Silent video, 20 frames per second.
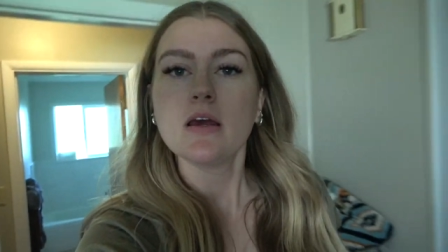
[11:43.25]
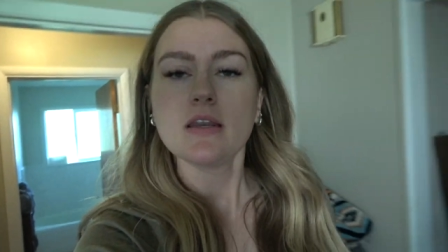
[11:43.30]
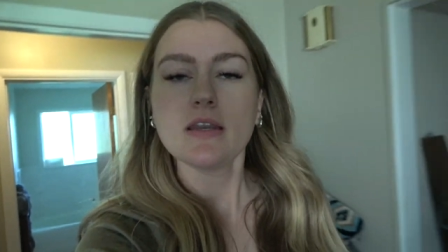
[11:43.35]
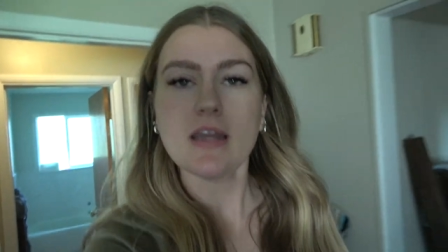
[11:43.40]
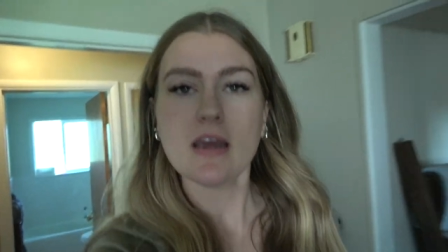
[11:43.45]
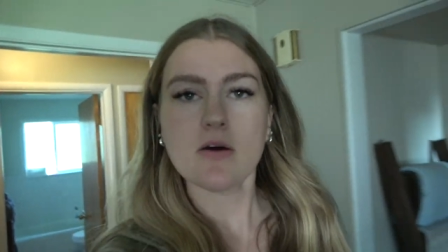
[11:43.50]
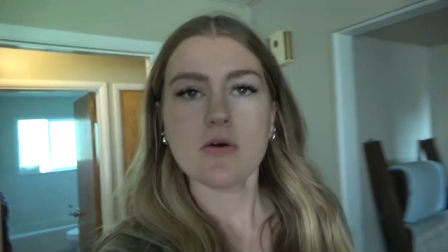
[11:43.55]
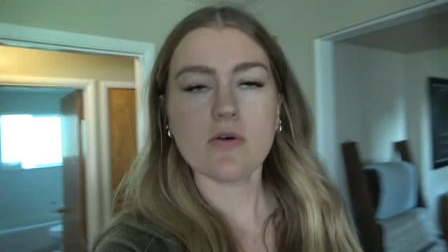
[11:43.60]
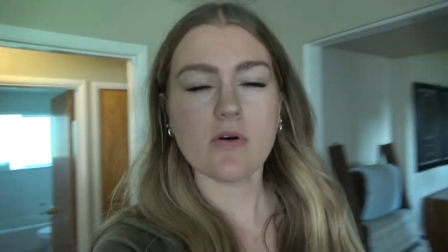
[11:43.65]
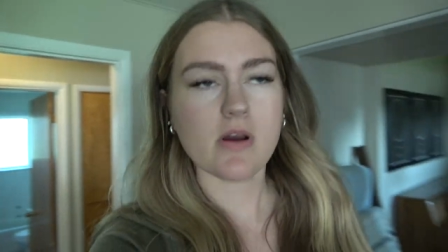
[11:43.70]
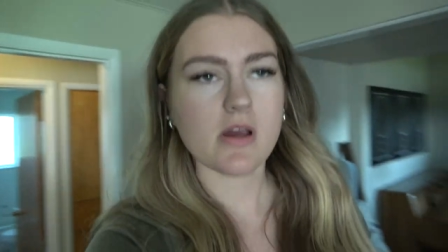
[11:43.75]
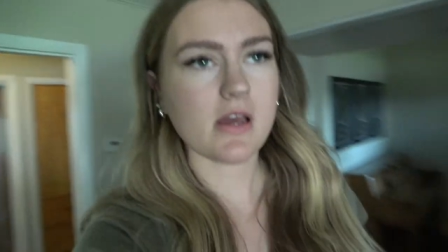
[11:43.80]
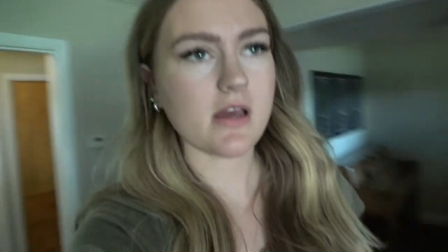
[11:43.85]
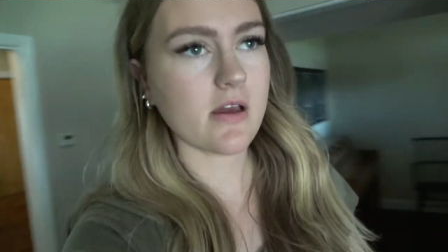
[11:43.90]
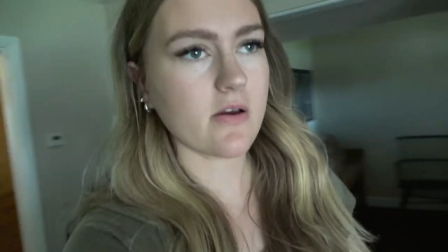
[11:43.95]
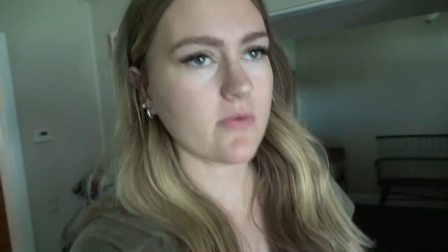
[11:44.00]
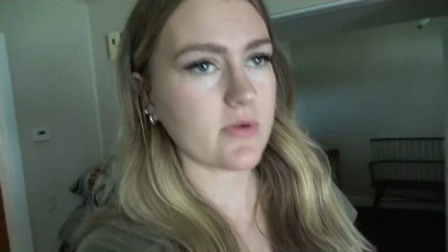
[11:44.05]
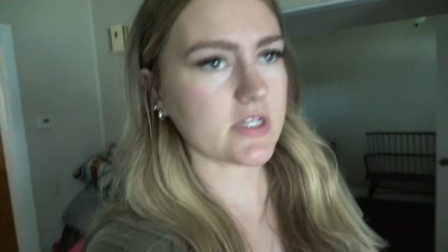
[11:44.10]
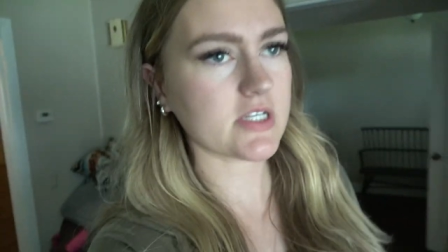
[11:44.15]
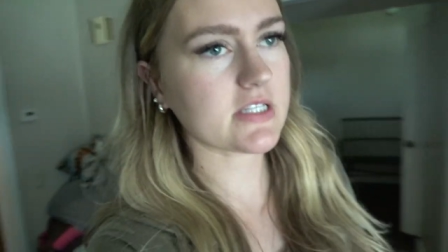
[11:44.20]
Now
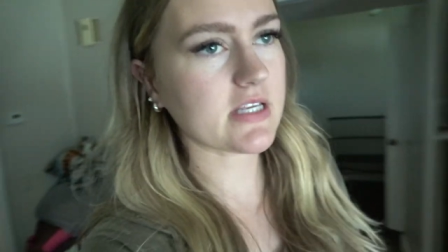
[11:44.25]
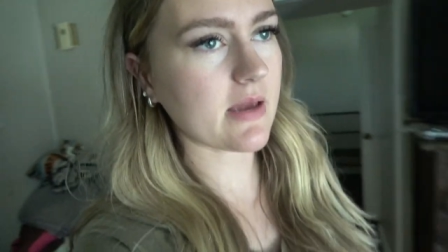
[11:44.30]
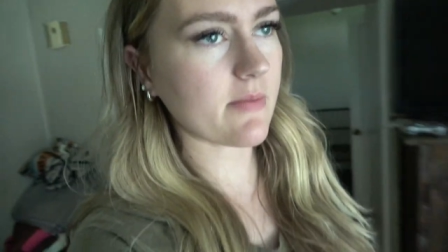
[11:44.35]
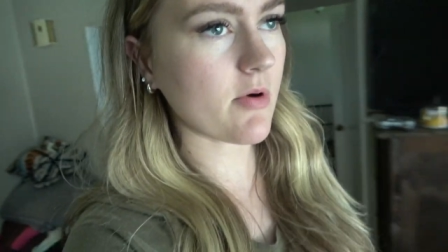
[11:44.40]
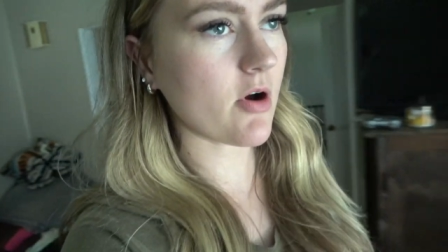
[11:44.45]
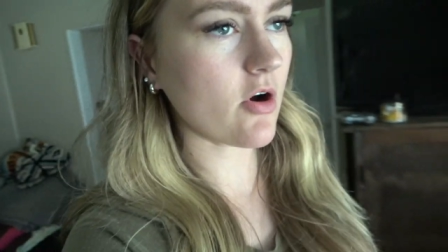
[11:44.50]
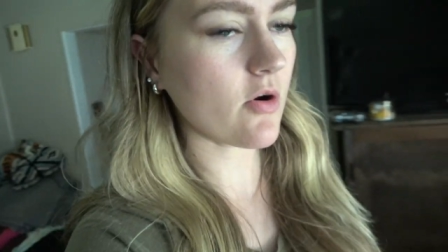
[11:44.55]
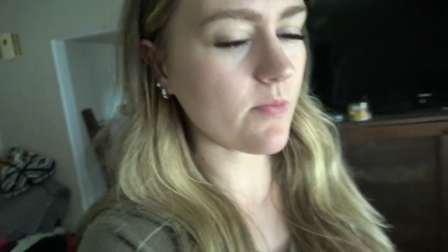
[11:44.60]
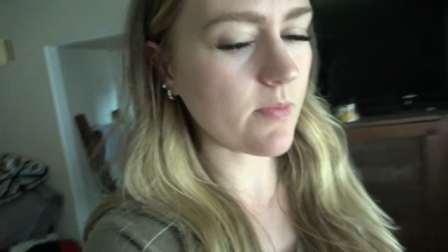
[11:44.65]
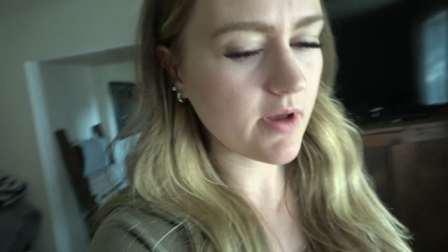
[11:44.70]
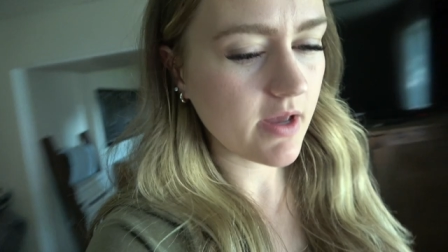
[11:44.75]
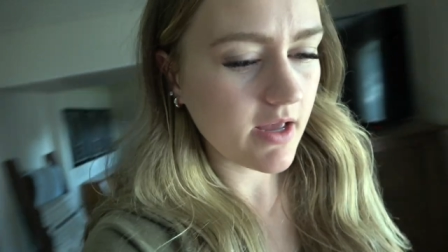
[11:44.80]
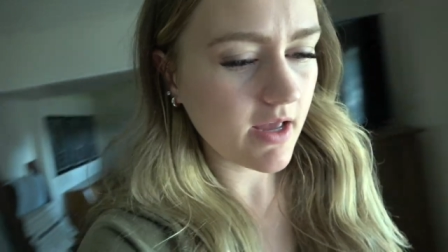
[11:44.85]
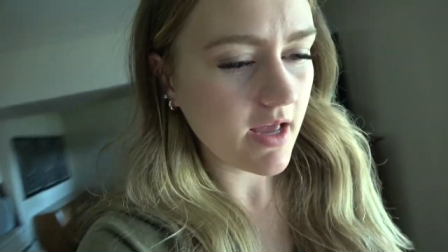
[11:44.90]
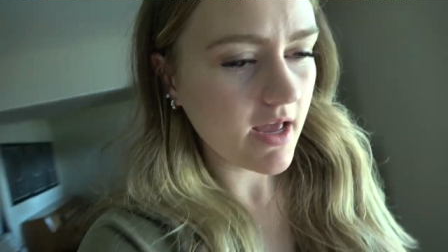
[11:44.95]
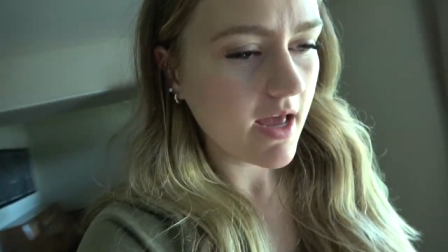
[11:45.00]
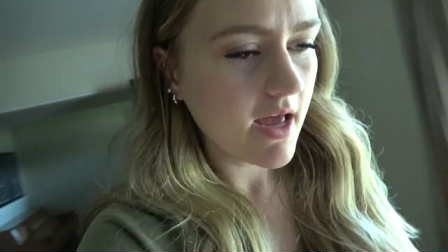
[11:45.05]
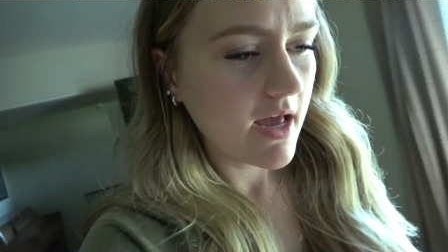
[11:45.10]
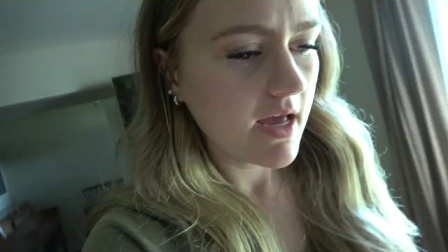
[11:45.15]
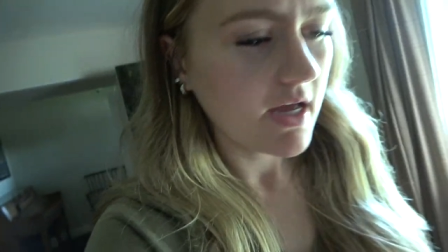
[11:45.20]
we just came home.
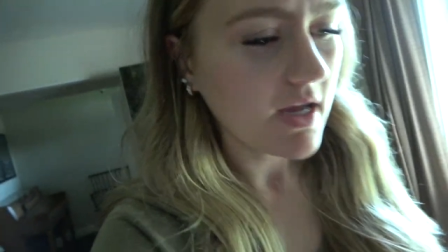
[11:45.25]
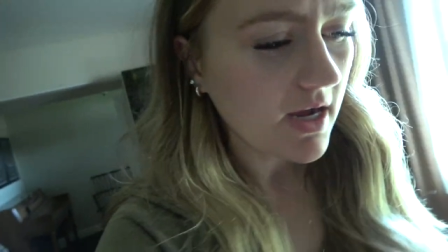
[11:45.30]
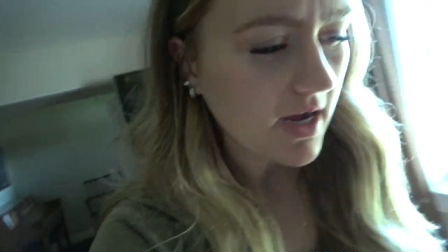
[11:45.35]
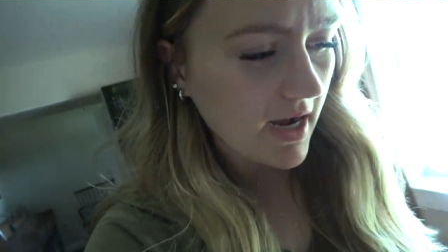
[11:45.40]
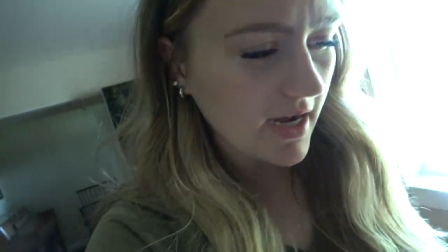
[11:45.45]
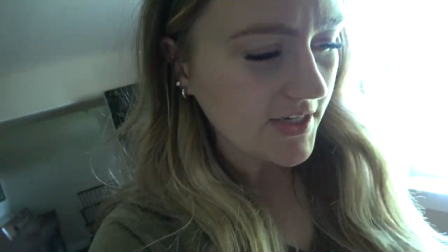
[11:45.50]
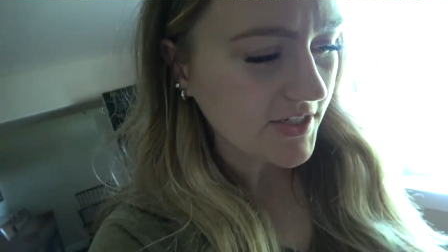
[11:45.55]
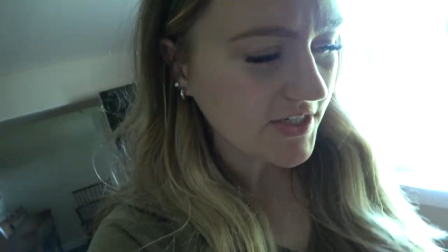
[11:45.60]
I